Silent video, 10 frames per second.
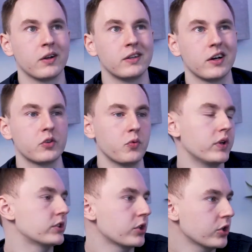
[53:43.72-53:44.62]
conducting
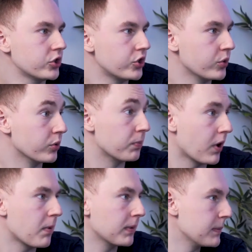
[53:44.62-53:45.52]
research, you would
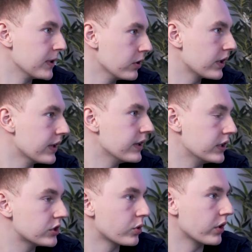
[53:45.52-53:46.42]
probably be looking at the
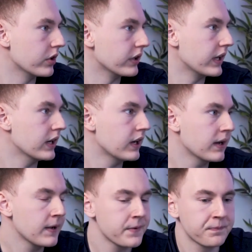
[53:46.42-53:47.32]
historical
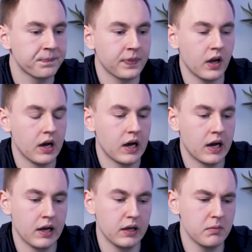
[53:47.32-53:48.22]
data.
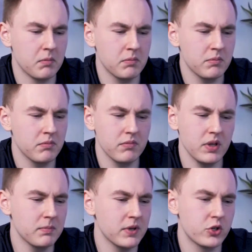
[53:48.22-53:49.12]

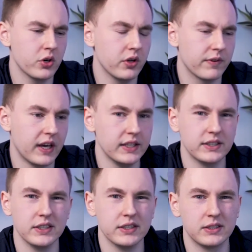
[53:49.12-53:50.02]
In majority of
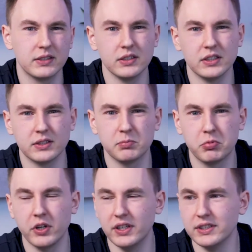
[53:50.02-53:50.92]
cases, it's
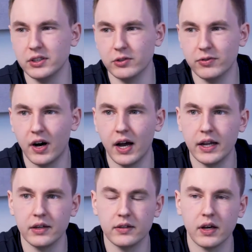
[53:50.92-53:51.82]
pretty easy to
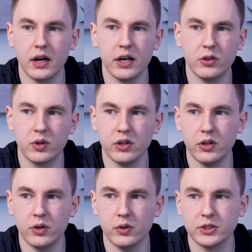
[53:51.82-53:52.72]
find. You can
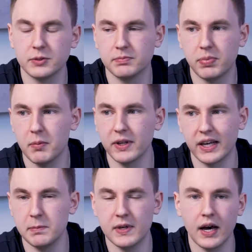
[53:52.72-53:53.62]
use
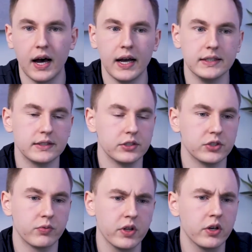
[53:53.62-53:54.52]
public APIs.
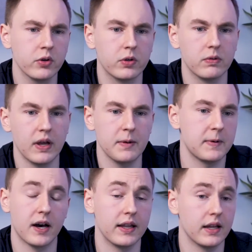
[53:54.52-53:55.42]
There's a really good
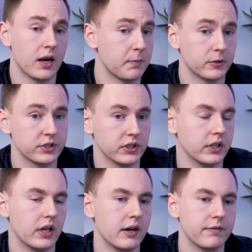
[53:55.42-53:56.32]
API that I
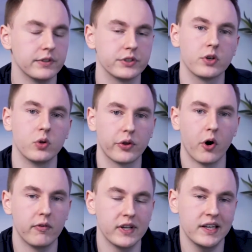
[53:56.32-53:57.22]
personally love. It's called
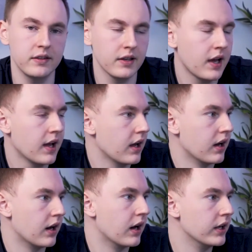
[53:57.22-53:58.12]
Covalent.
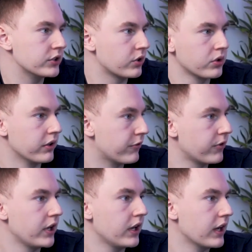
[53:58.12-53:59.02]
It's currently
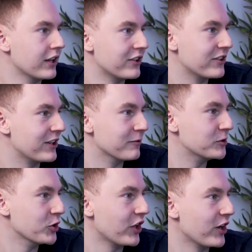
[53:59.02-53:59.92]
free, and it
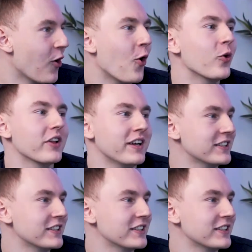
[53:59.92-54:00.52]
gives you like all the